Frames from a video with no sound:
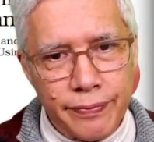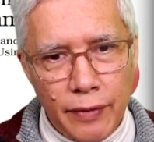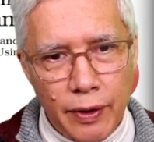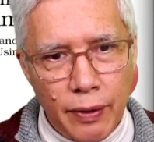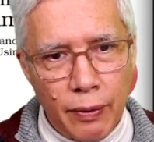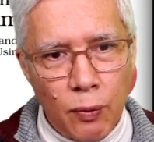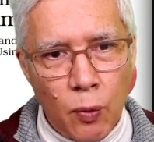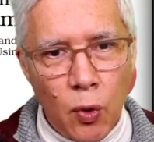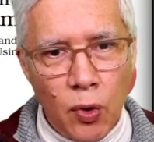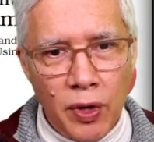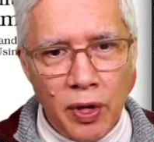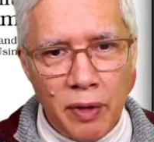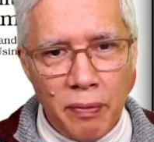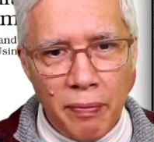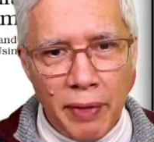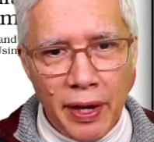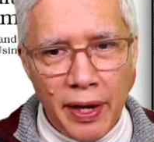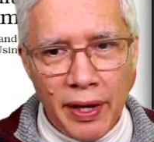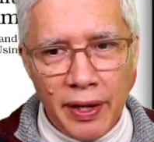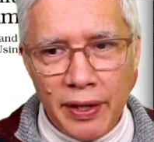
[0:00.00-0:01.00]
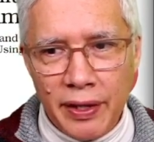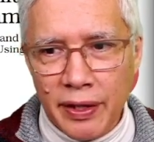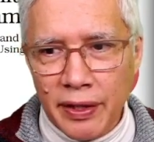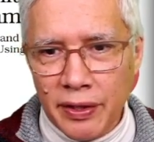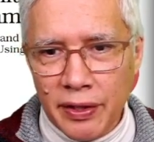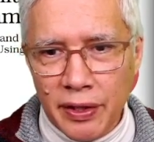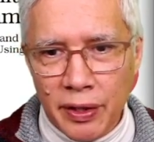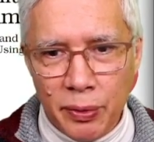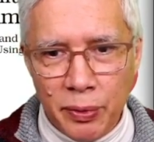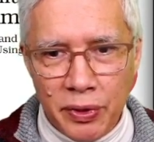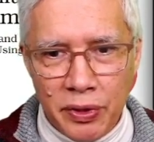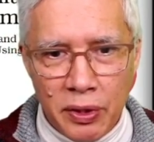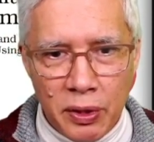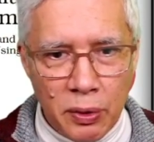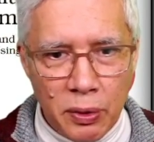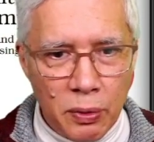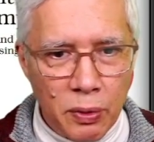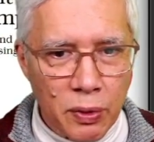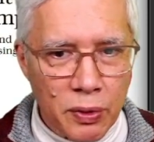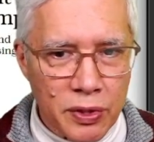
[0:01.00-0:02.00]
we'll come back and deal with the
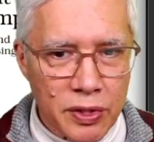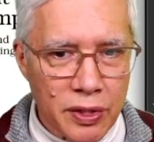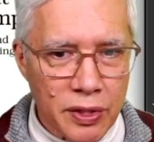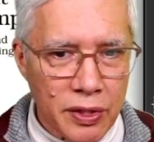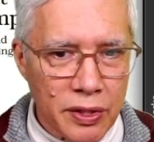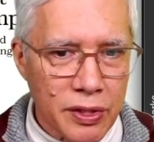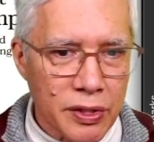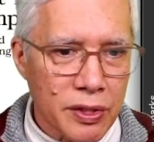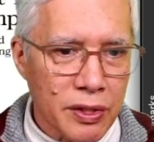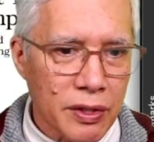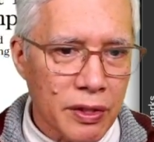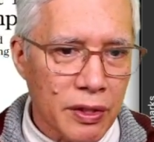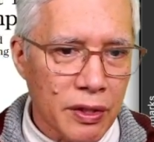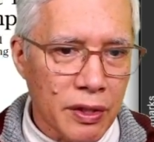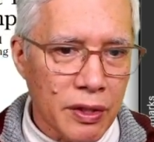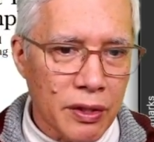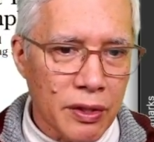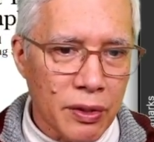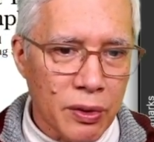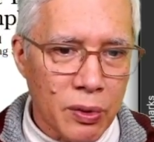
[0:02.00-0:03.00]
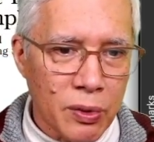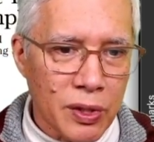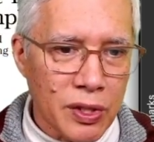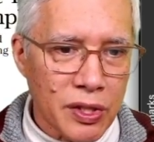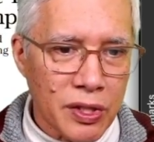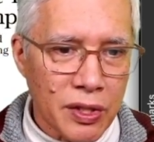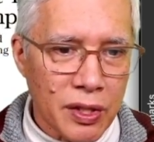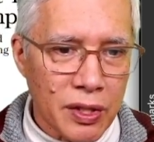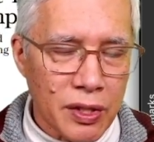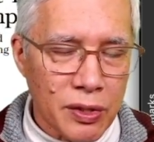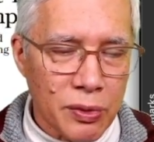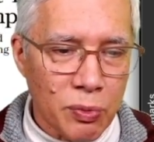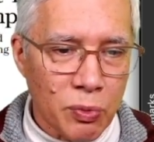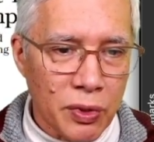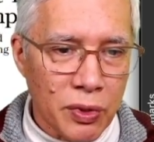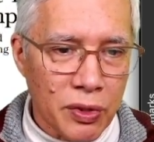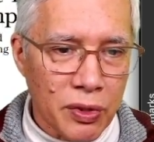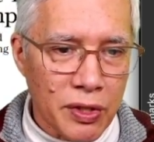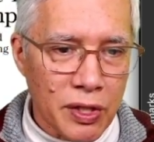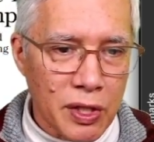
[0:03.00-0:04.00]
grossness. The question is,
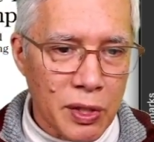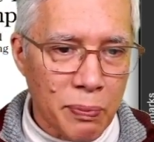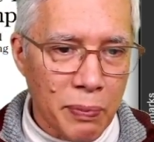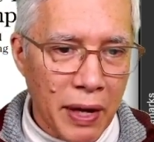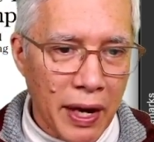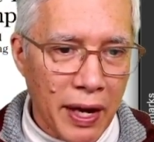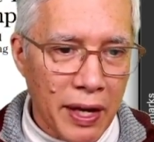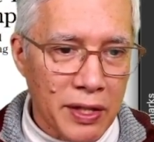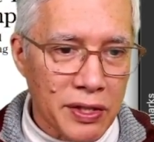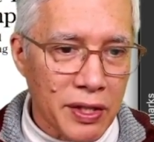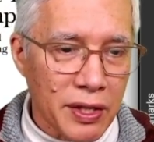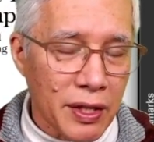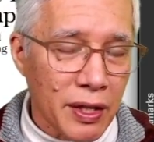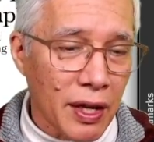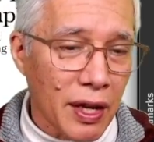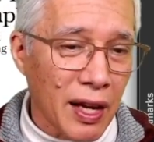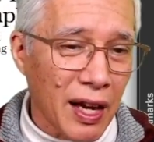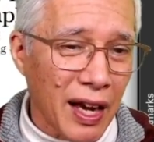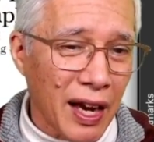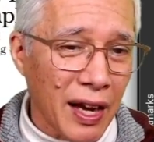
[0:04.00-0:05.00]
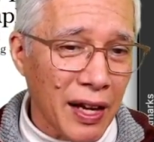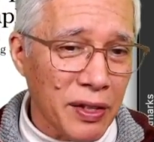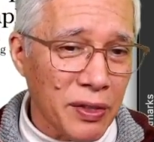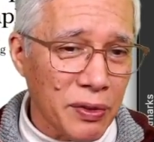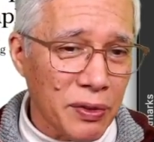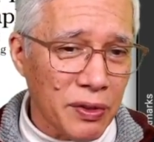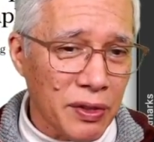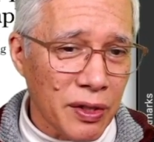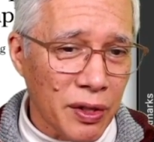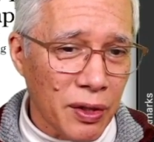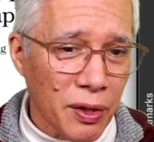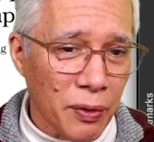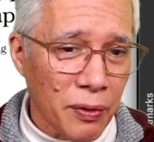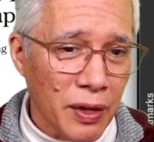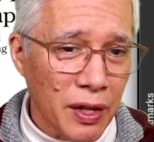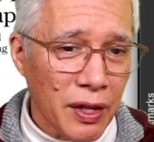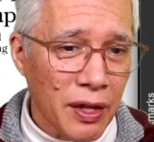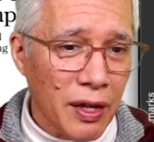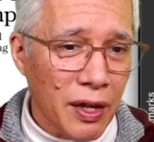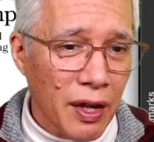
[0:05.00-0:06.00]
will this pass? And I don't know.
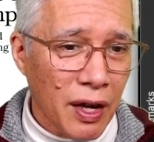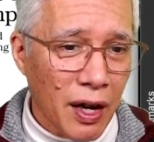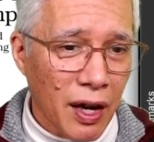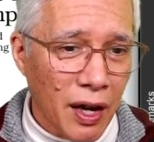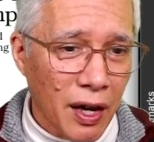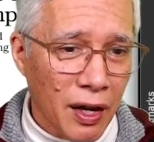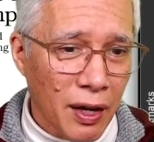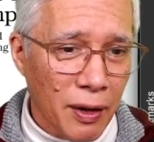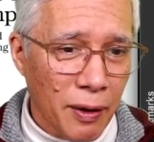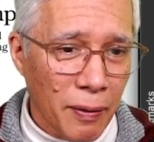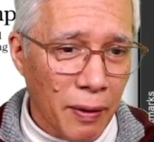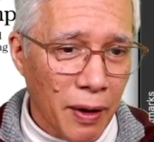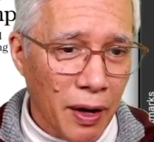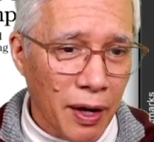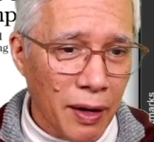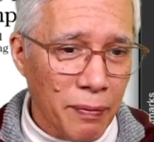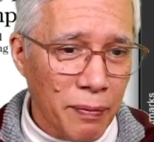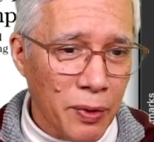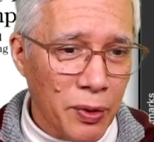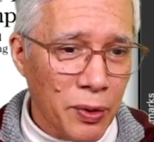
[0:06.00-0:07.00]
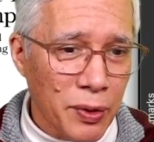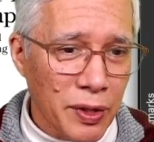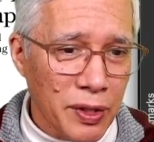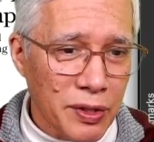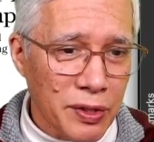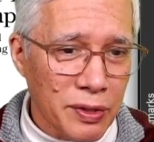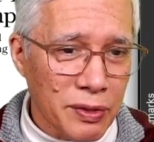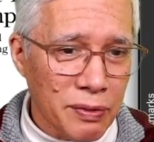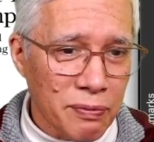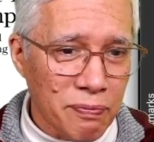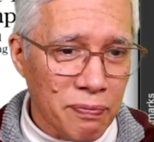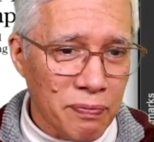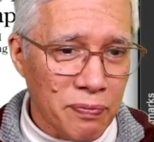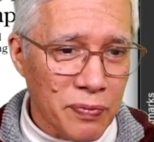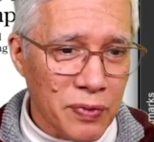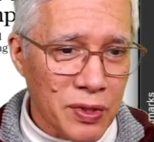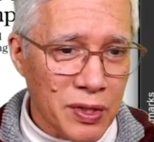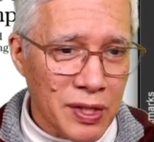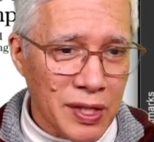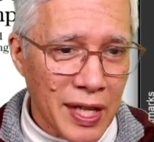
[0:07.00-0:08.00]
I'm going to
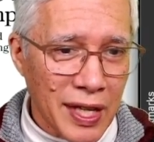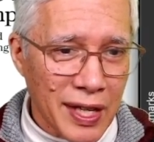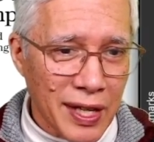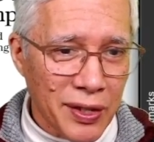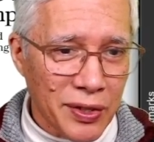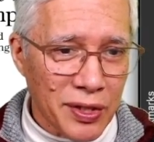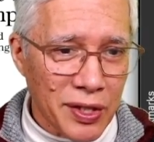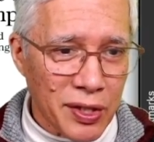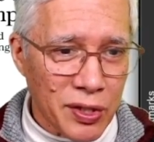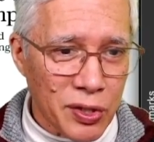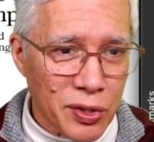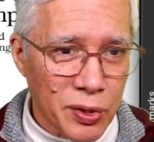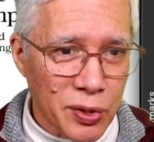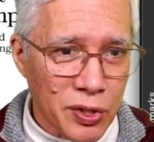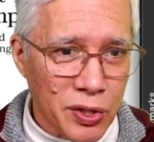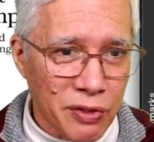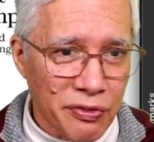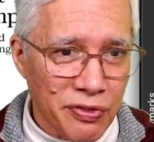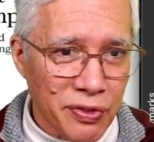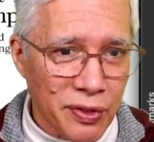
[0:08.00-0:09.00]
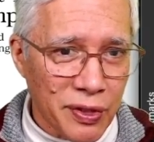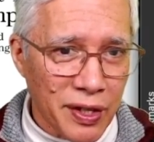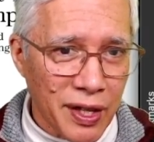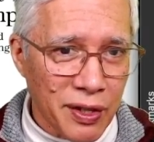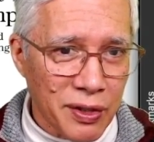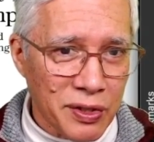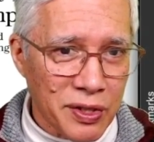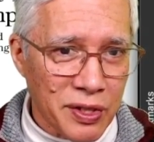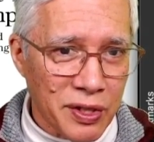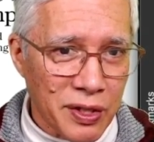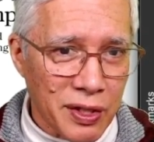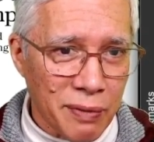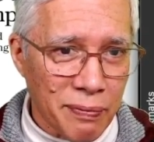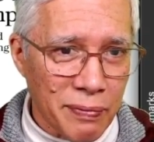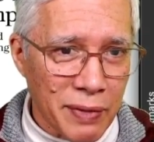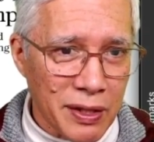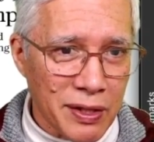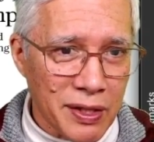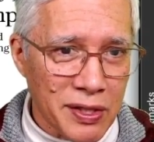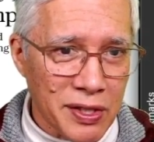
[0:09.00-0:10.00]
take out the assertion for now to
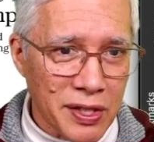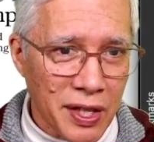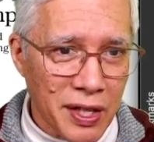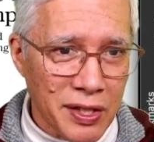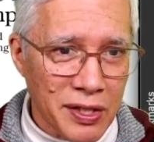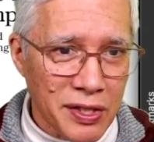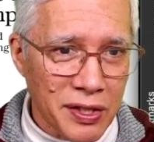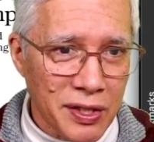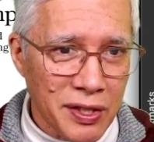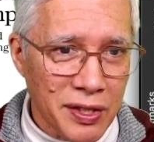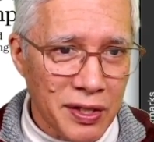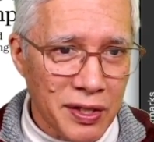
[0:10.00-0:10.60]
commit this test.